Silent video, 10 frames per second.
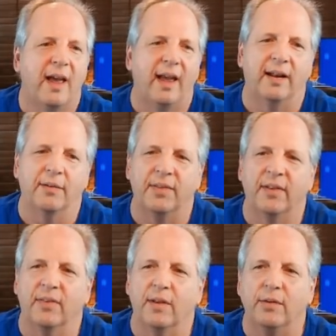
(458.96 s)
and
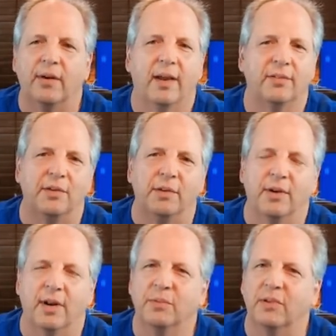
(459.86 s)
everything that you guys are
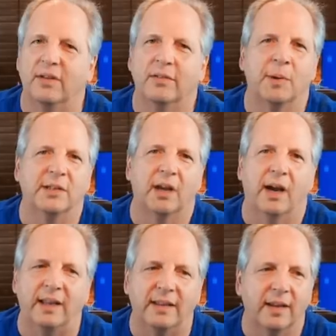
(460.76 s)
doing. I'm seeing some
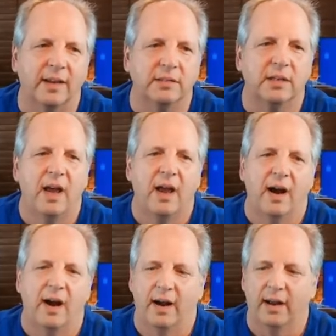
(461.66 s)
exciting things.
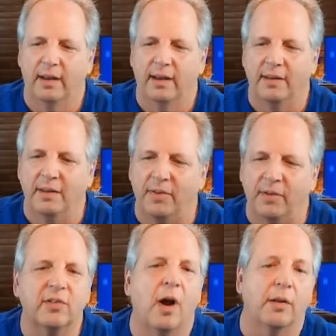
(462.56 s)
And the
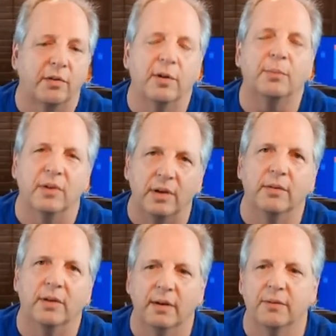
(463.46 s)
scholarships that you
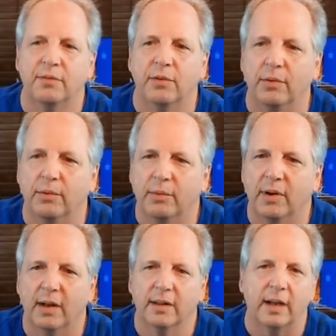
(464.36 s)
give to
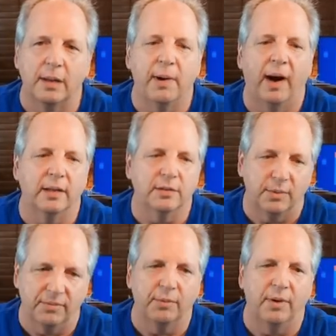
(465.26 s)
lady pilots,
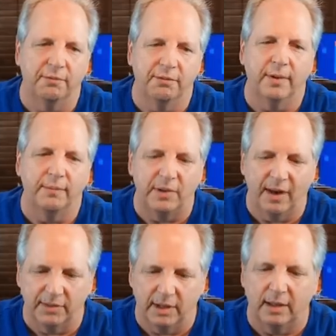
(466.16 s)
we've
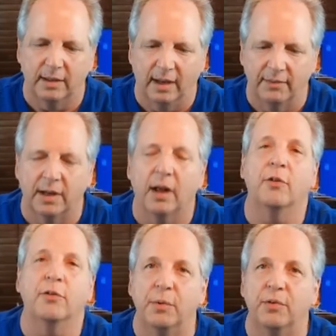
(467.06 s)
definitely given a
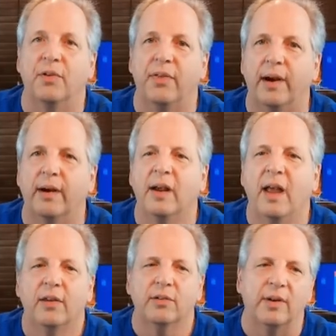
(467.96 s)
contribution there.
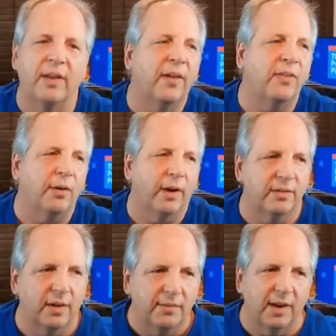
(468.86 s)
So anything that you guys
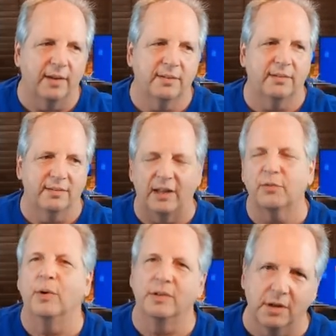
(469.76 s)
give to us, that's
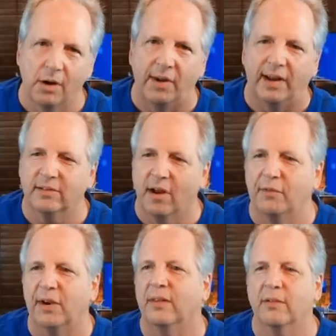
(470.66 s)
where it's going. It's
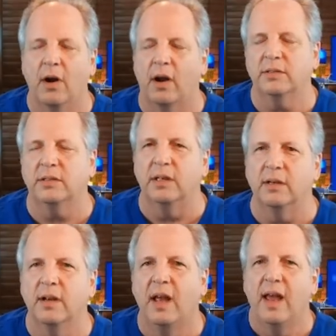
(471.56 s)
covering their costs
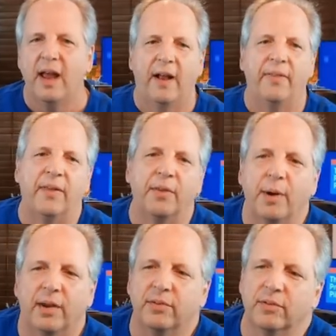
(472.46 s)
here, and then the
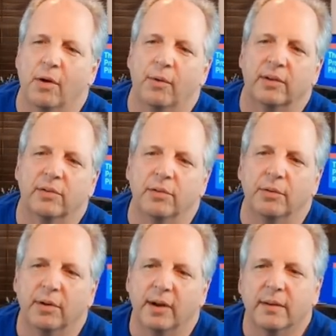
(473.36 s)
rest is going
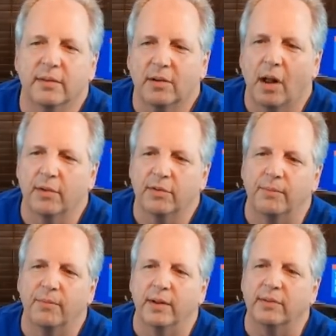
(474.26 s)
to scholarship
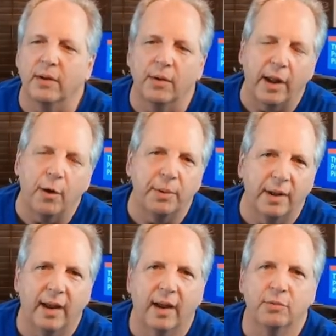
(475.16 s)
funds. I know
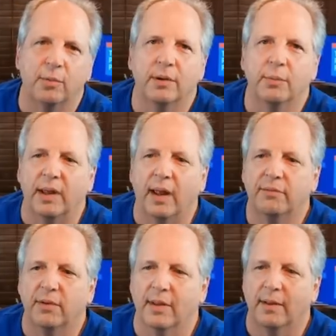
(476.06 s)
AOPA has one that we gave
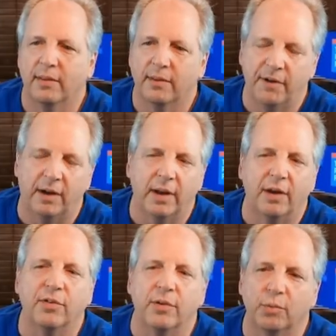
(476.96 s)
to the
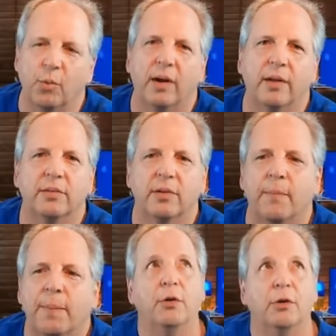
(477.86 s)
foundation as well. So you